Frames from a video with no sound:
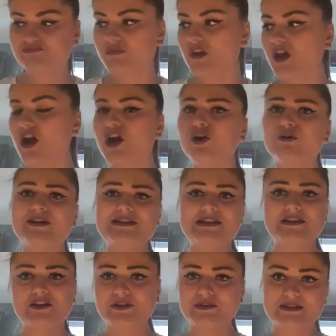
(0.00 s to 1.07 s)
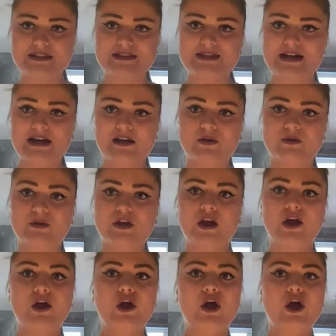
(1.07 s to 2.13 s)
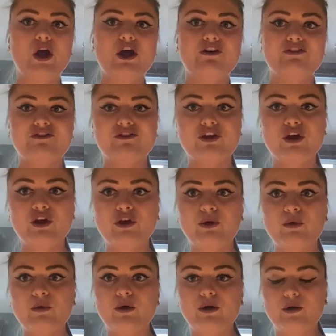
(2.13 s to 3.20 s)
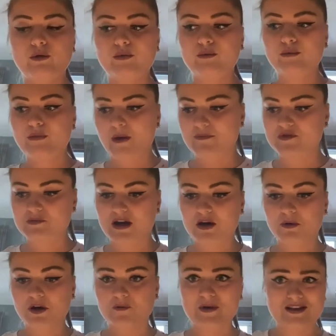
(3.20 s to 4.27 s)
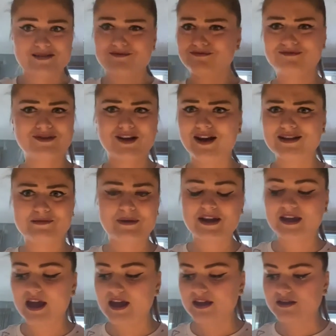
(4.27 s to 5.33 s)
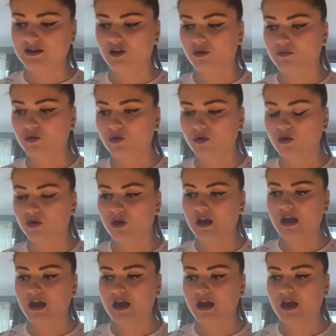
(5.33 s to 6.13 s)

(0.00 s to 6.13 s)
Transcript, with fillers: I already noted down a few months back when I've been starting to make cakes a lot more